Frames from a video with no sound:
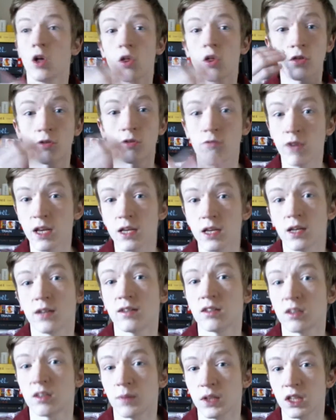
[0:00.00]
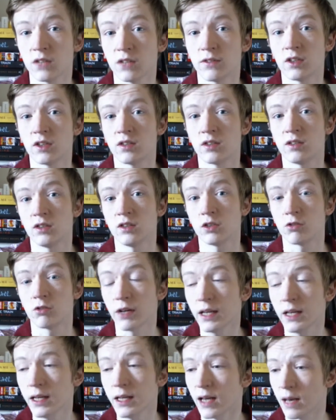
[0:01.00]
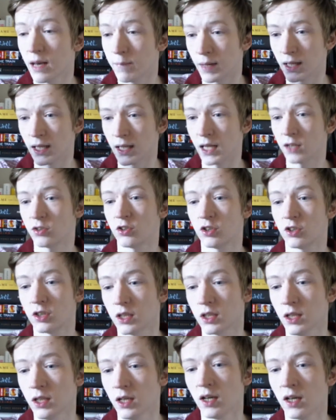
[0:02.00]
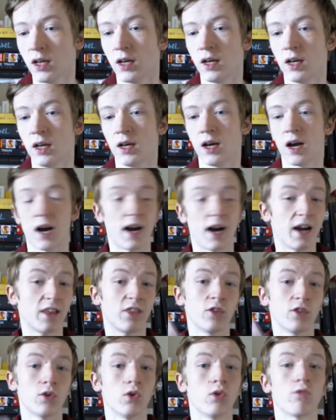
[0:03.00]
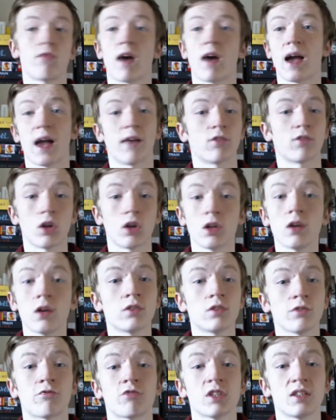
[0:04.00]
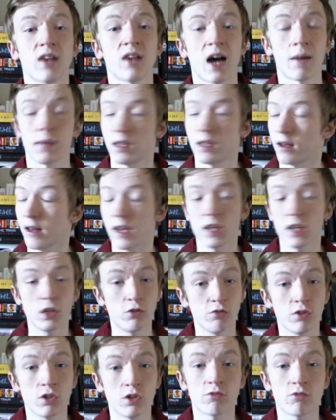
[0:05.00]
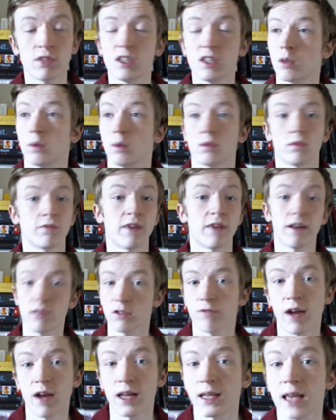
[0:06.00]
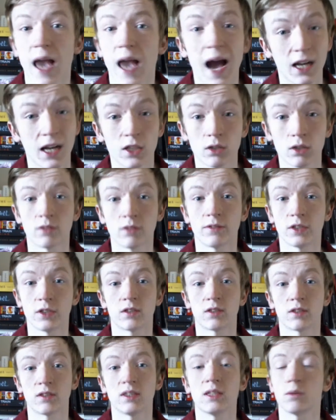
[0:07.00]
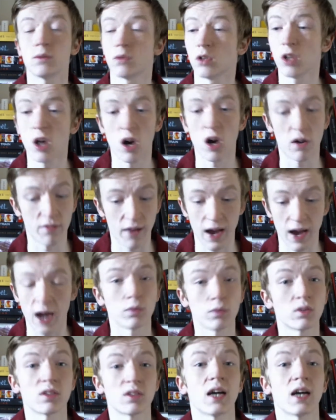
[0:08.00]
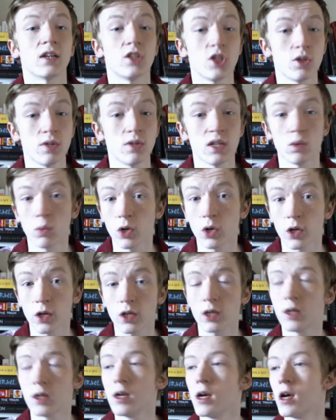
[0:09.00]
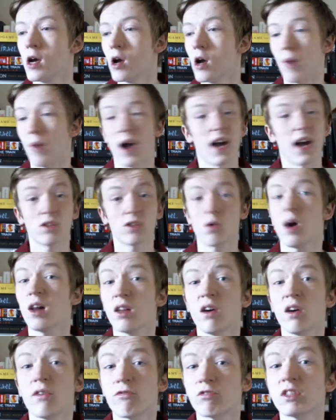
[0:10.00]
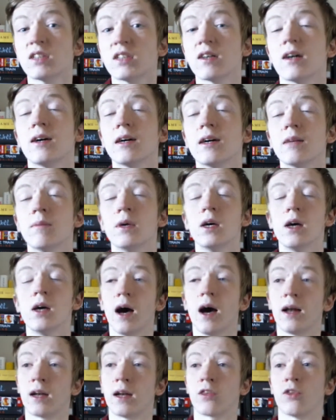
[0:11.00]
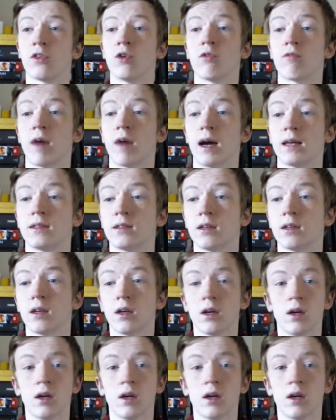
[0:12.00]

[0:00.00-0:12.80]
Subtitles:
3 years into my university degree, in my last year, I thought, right, I've got lots of free time. I did a history degree, so I was very rarely at university. It was a lot of outside uni work, but I had quite a lot of free time, and I thought, right,